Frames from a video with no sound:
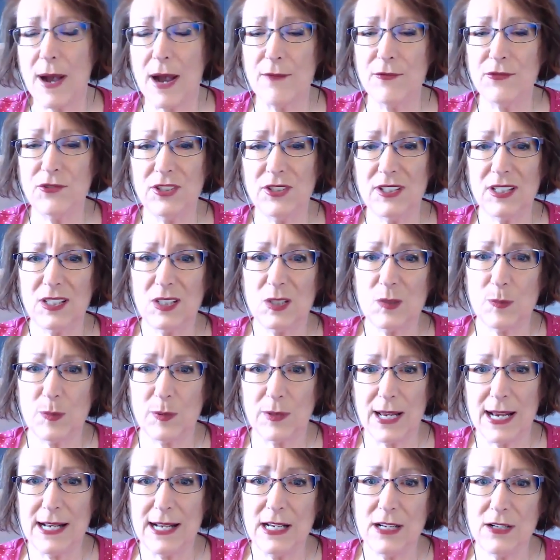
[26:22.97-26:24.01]
I was just
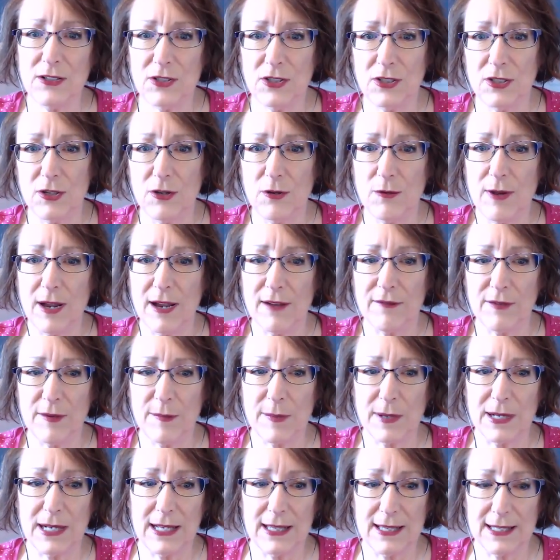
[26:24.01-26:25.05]
explaining to
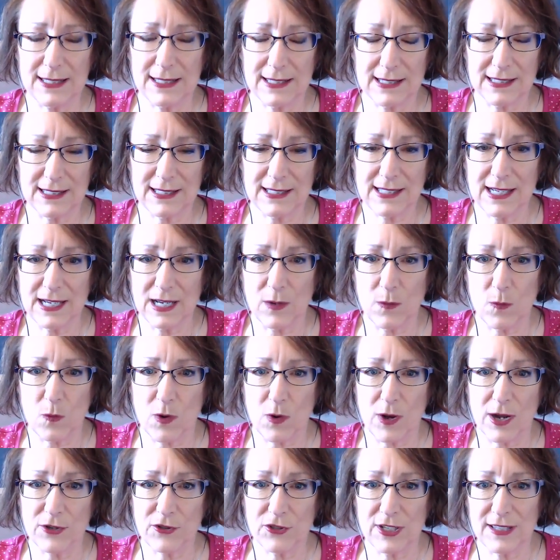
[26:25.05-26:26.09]
everybody that's listening and
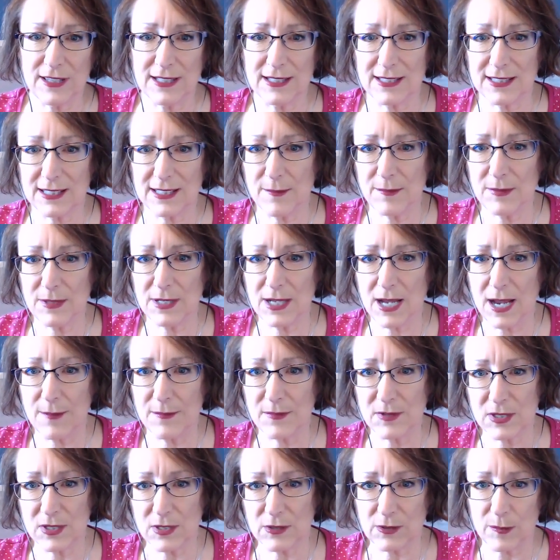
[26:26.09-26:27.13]
watching that
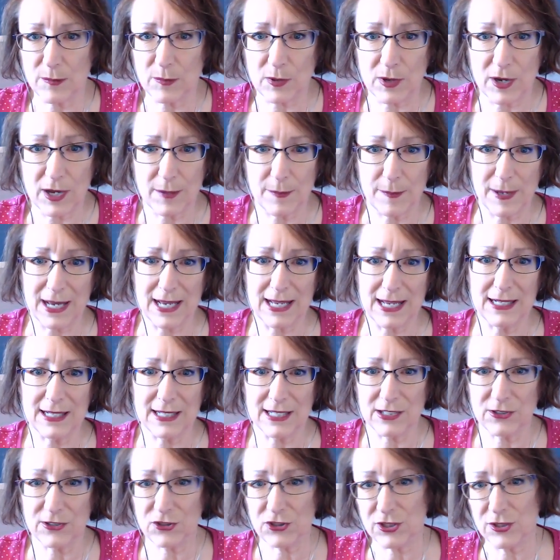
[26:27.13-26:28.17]
sometimes there are broadband
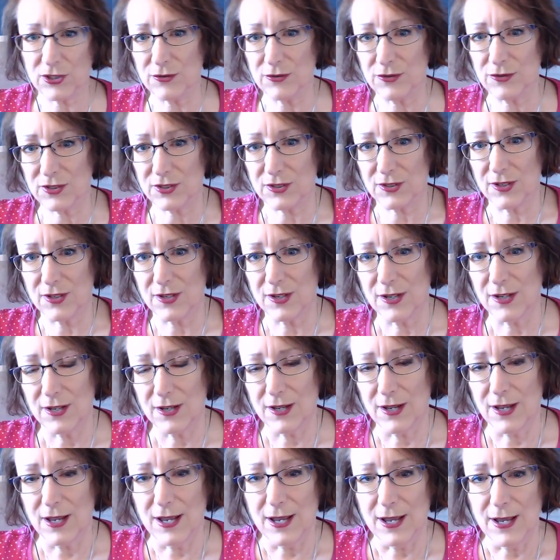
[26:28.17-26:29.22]
issues
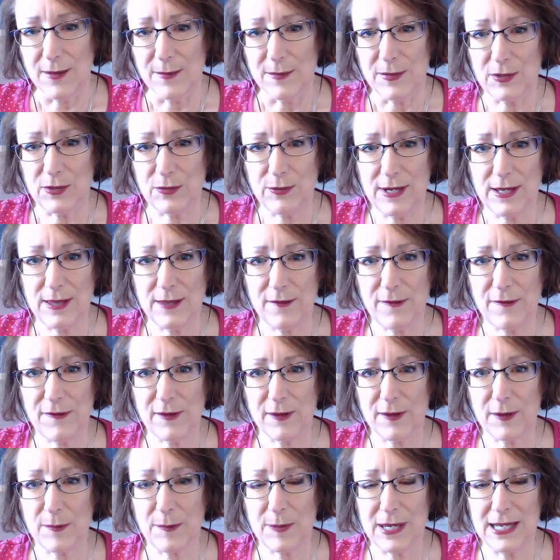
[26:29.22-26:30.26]
between the
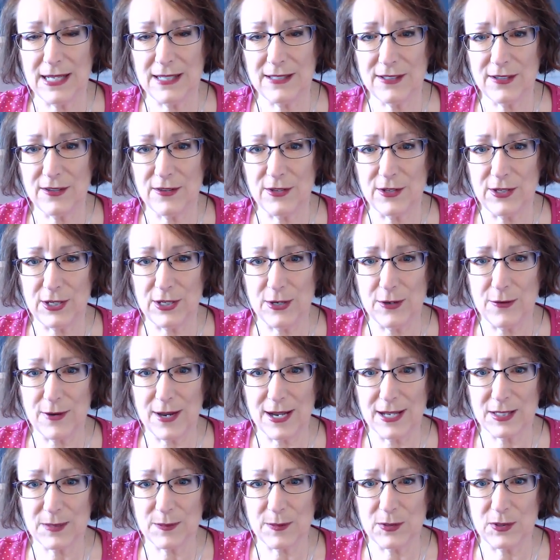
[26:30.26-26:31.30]
Philippines and the
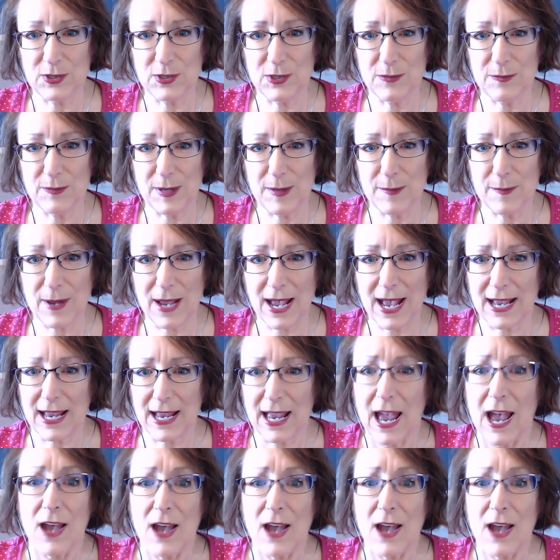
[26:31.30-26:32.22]
US, which would be back.